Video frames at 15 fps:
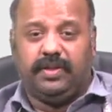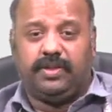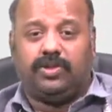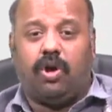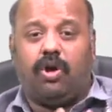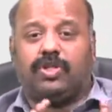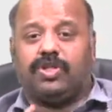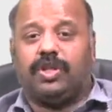
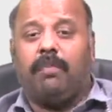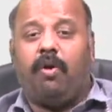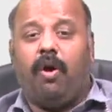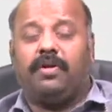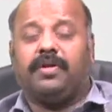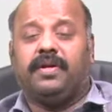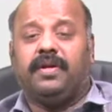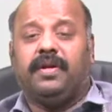talks
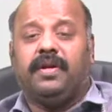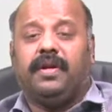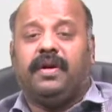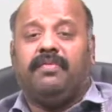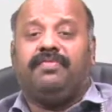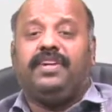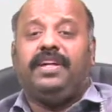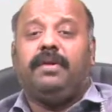about
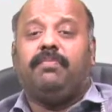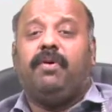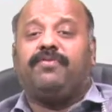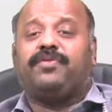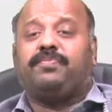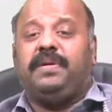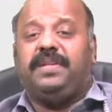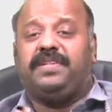freedom of
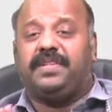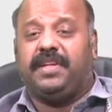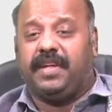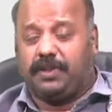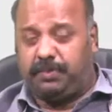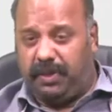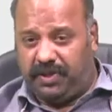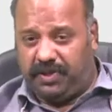speech and
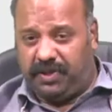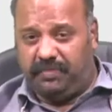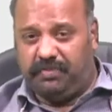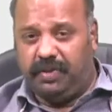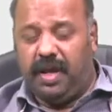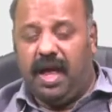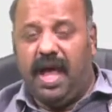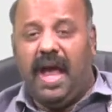
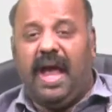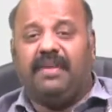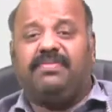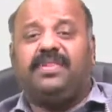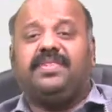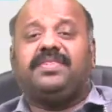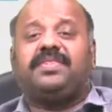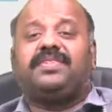expression,
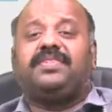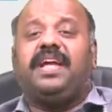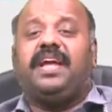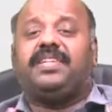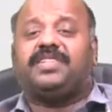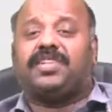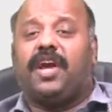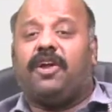and this
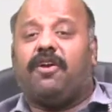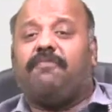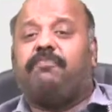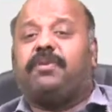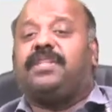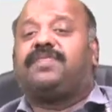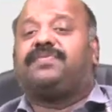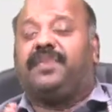takes care of
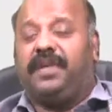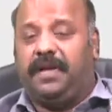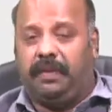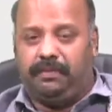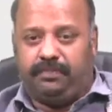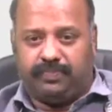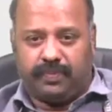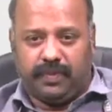press
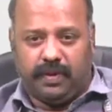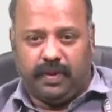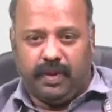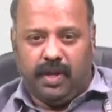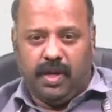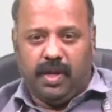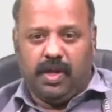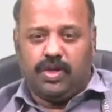freedom.
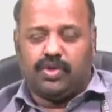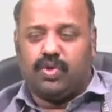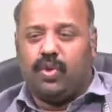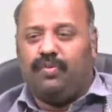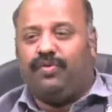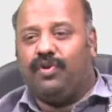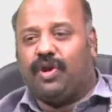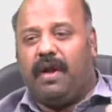
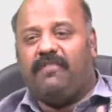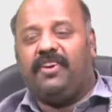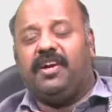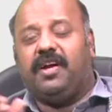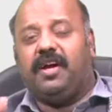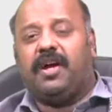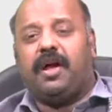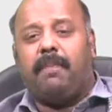So if you
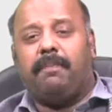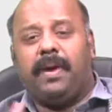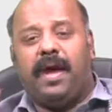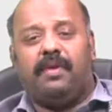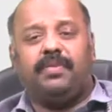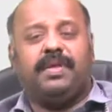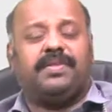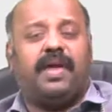
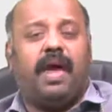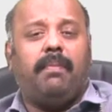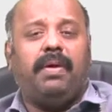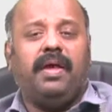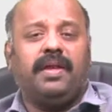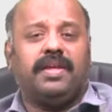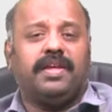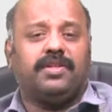compare with
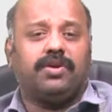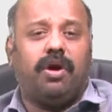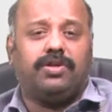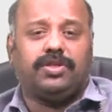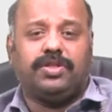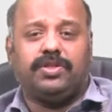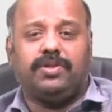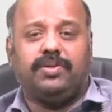American
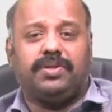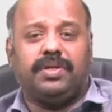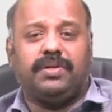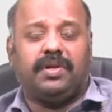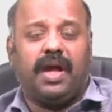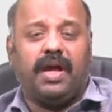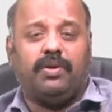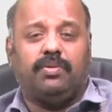
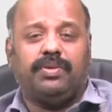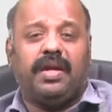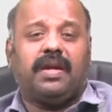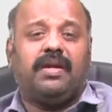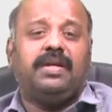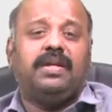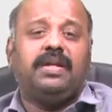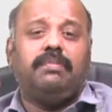Constitution right now, they
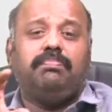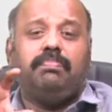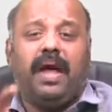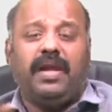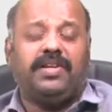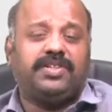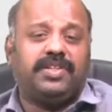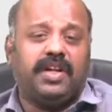clearly
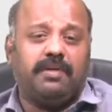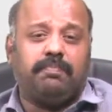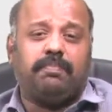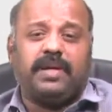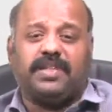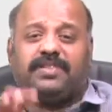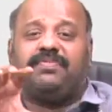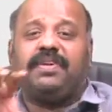mention
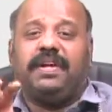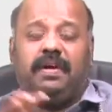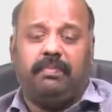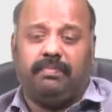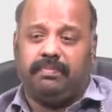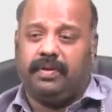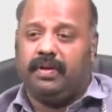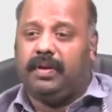press
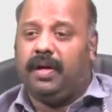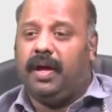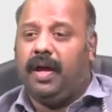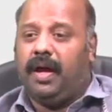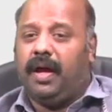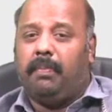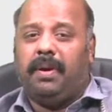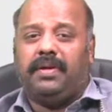freedom.
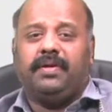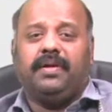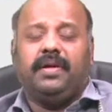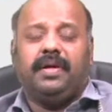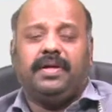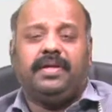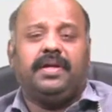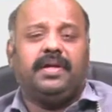But
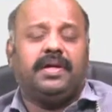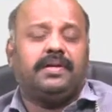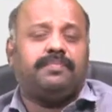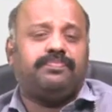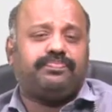here,